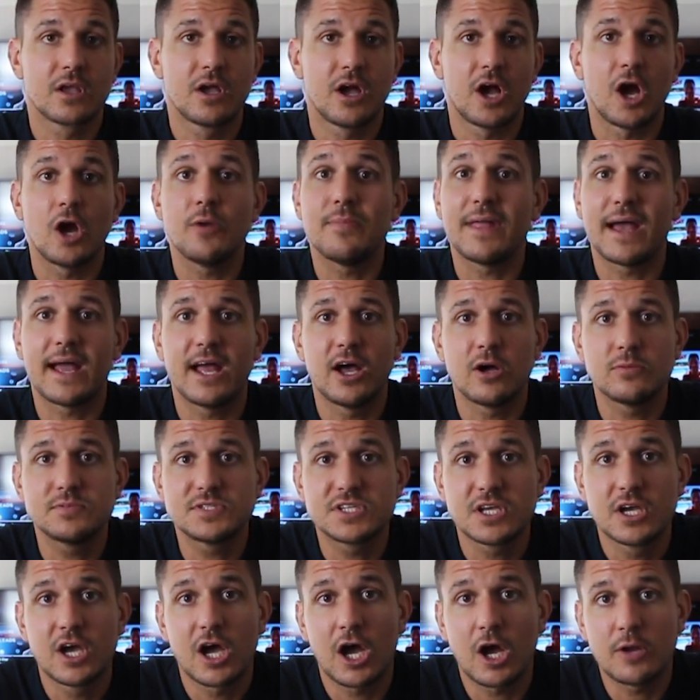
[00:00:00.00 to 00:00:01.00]
Hope that helps,
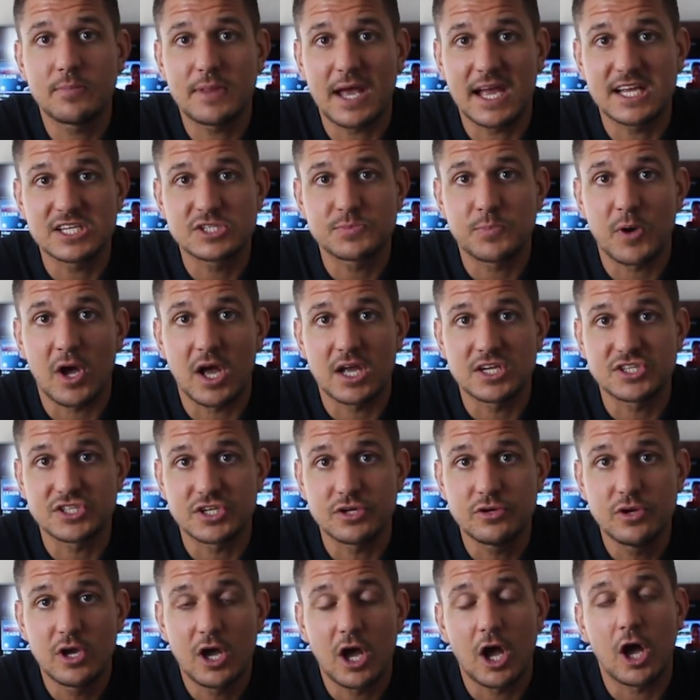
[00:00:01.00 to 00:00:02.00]
hope that inspires
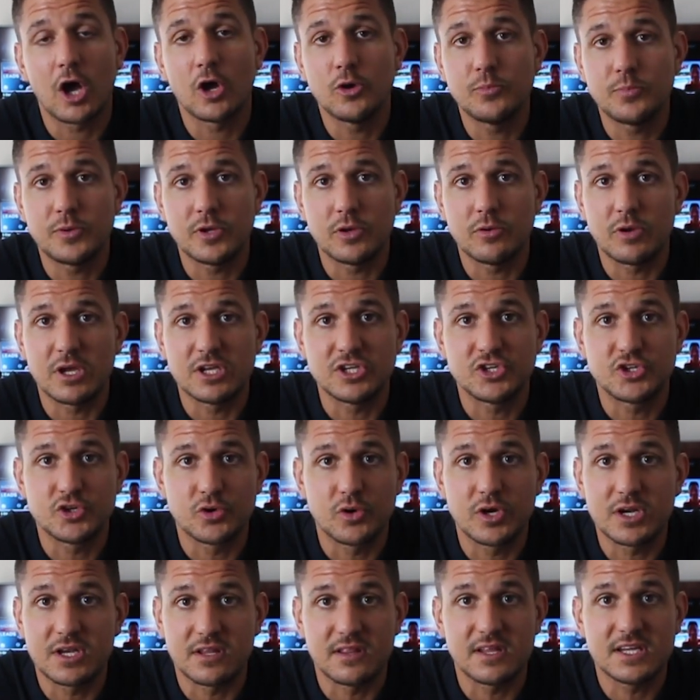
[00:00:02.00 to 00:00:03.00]
you, hope you
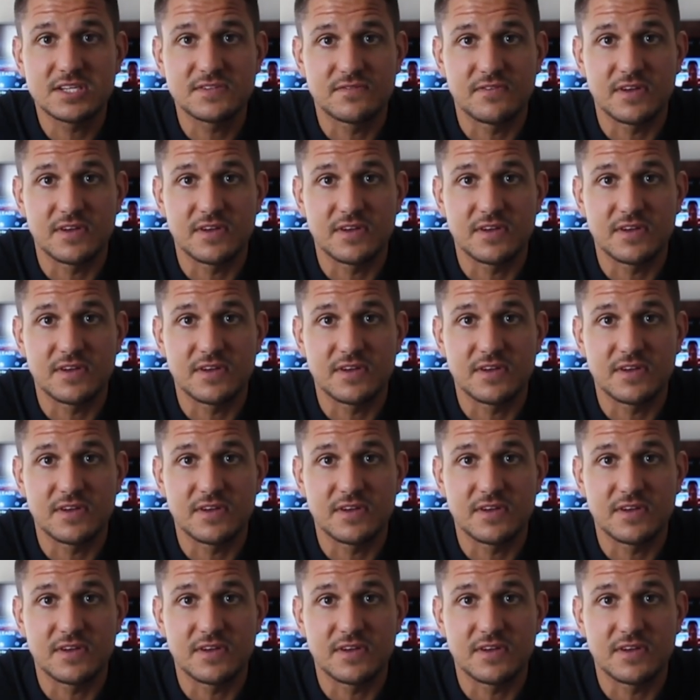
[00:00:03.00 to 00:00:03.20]
enjoyed this